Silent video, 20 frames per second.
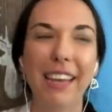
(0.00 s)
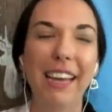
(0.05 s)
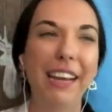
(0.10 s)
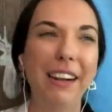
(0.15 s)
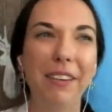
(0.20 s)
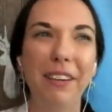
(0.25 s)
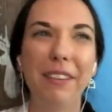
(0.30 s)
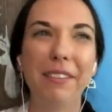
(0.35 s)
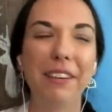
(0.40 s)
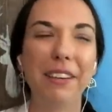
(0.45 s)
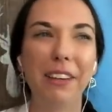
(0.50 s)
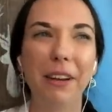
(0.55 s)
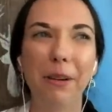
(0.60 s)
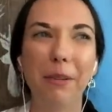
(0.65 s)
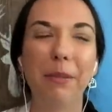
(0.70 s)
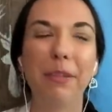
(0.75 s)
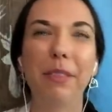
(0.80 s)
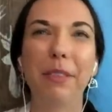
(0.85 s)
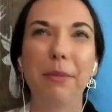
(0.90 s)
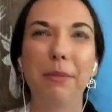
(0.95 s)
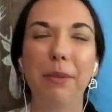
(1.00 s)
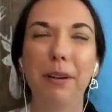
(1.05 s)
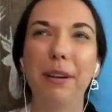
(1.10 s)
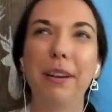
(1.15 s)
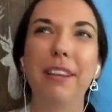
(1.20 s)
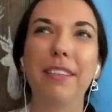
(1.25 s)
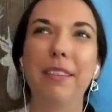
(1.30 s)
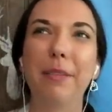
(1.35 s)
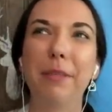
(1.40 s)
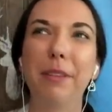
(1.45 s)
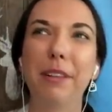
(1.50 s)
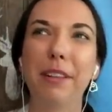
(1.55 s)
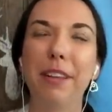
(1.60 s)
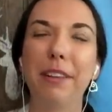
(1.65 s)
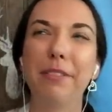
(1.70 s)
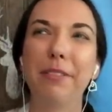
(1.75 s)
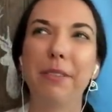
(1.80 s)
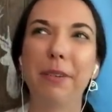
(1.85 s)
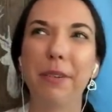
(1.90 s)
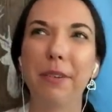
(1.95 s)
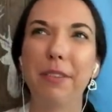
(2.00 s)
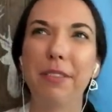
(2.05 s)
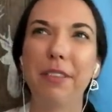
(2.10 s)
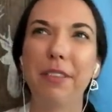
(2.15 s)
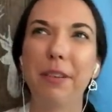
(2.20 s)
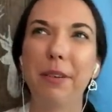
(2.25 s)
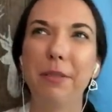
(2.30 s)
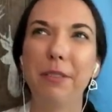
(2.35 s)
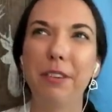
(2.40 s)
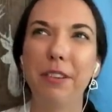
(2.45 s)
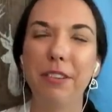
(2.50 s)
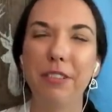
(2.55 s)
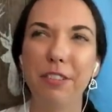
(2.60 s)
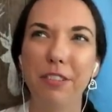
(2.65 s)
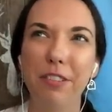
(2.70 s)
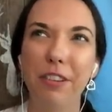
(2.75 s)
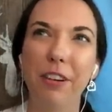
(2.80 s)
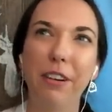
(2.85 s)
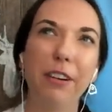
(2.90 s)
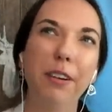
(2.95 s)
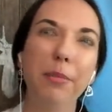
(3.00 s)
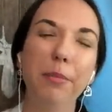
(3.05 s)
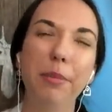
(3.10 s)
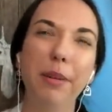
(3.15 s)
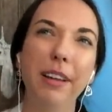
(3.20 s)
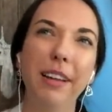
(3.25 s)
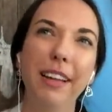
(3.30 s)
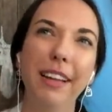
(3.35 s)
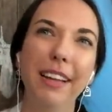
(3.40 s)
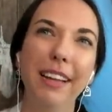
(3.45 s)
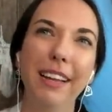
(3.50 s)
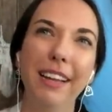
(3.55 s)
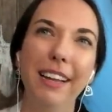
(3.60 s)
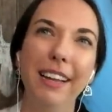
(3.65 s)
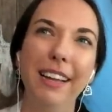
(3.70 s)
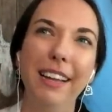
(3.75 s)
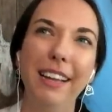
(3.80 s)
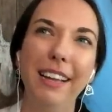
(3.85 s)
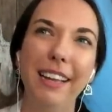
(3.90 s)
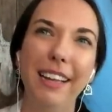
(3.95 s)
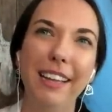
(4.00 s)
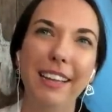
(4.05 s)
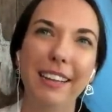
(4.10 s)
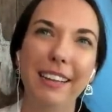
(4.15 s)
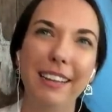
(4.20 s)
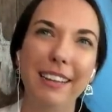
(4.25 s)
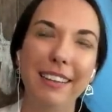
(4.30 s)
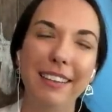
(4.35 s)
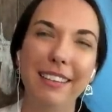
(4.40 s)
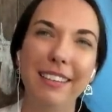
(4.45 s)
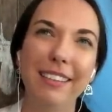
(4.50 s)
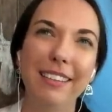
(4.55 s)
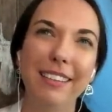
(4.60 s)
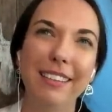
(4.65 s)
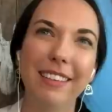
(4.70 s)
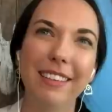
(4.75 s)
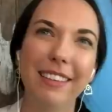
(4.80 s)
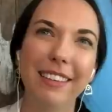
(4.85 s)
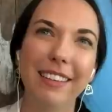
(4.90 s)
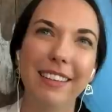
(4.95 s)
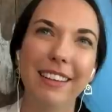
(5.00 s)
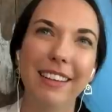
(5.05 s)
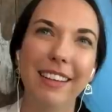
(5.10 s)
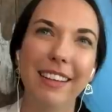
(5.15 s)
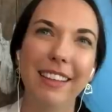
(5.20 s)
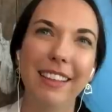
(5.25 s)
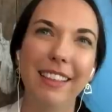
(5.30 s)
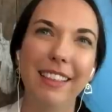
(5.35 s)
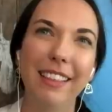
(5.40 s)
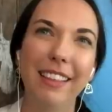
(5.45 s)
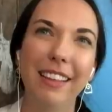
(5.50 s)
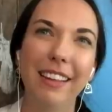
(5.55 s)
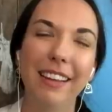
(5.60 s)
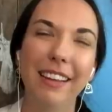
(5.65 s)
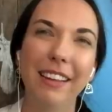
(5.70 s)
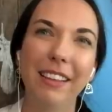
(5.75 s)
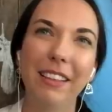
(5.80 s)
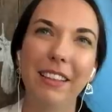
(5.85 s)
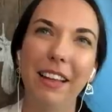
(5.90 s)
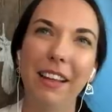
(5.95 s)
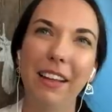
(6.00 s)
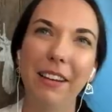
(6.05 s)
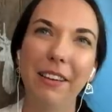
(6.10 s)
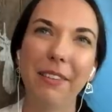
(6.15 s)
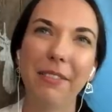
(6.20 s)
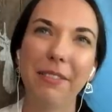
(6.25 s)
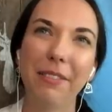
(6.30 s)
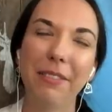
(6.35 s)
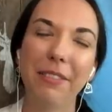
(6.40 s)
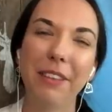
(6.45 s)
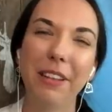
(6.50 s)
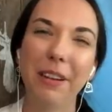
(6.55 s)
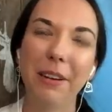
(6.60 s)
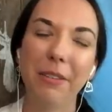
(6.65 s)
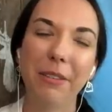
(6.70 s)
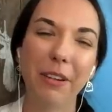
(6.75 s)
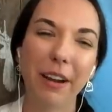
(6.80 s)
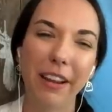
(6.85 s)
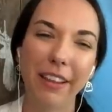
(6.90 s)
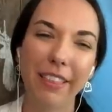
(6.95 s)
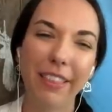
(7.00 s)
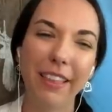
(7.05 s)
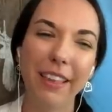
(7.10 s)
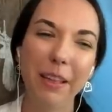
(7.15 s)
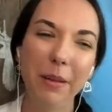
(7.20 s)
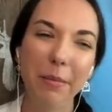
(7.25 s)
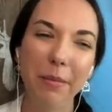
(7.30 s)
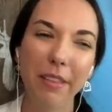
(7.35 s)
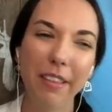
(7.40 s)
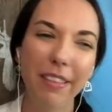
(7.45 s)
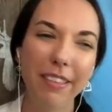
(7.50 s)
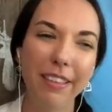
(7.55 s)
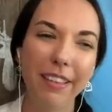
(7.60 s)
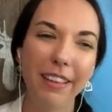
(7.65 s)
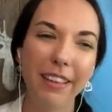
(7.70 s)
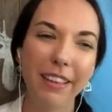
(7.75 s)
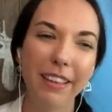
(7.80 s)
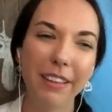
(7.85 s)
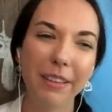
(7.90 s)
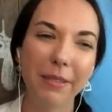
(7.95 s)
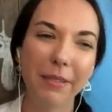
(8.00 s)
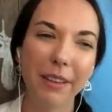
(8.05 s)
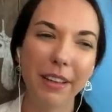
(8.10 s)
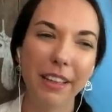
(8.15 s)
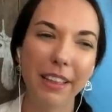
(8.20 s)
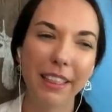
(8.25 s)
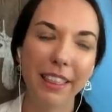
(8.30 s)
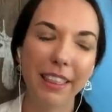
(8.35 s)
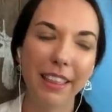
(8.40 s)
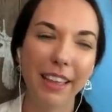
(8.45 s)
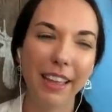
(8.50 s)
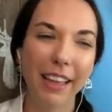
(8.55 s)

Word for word: I don't even know what the word is I'm looking for. So just sharp and a lot of, you know, great themes it's dealing with.